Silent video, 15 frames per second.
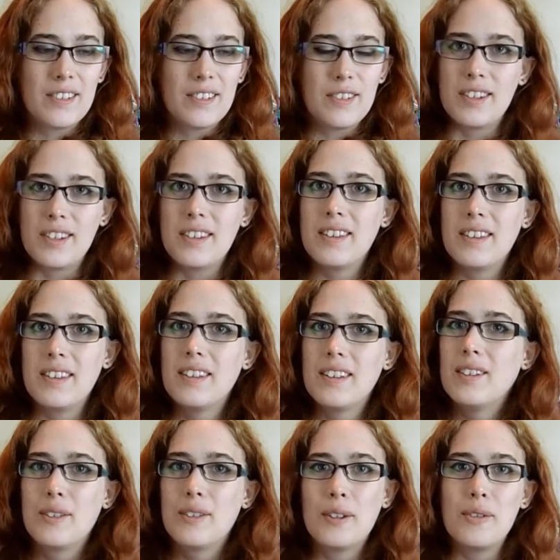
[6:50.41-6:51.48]
just
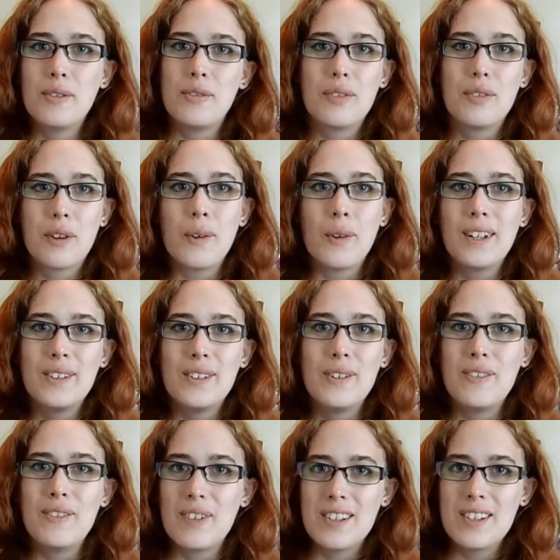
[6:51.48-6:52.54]
sort of going to
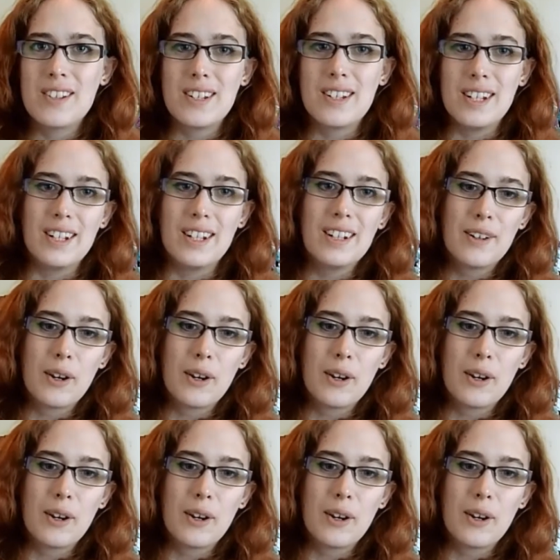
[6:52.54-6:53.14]
eventually